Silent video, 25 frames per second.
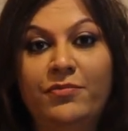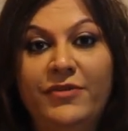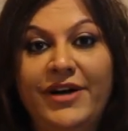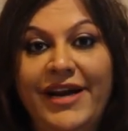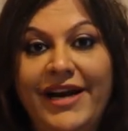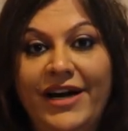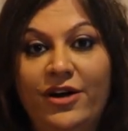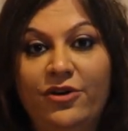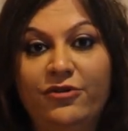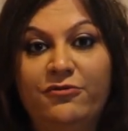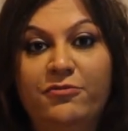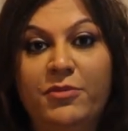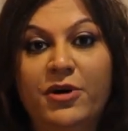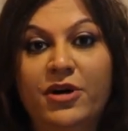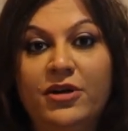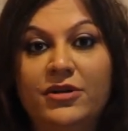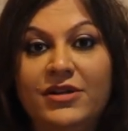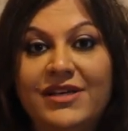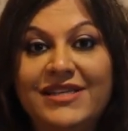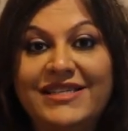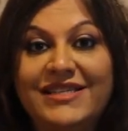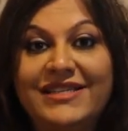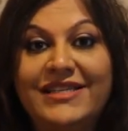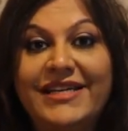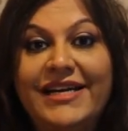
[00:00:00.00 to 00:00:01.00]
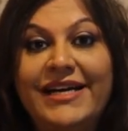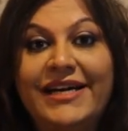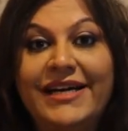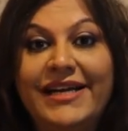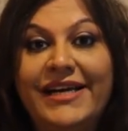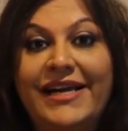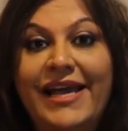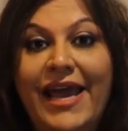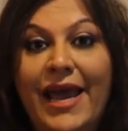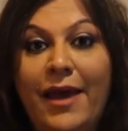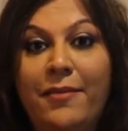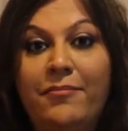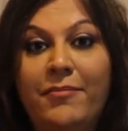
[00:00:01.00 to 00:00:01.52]
date of birth is
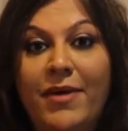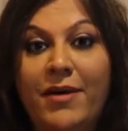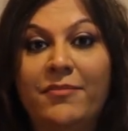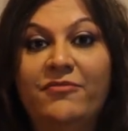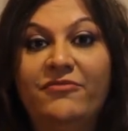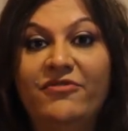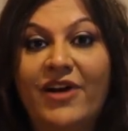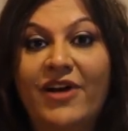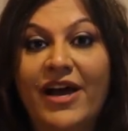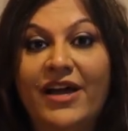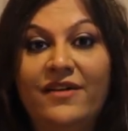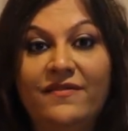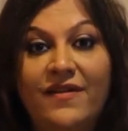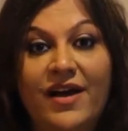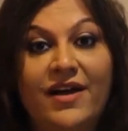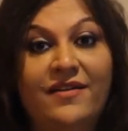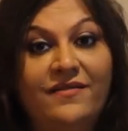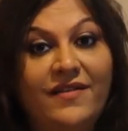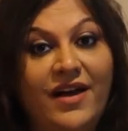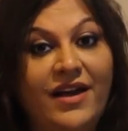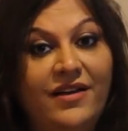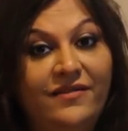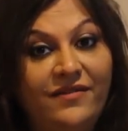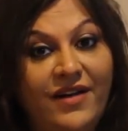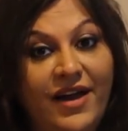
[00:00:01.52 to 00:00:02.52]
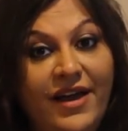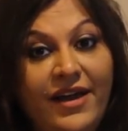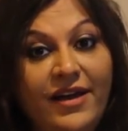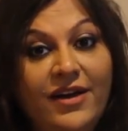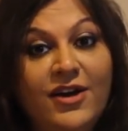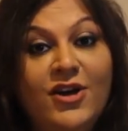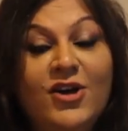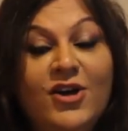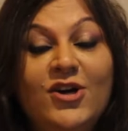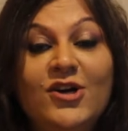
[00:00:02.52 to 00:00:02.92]
DD, MM, YY, YY.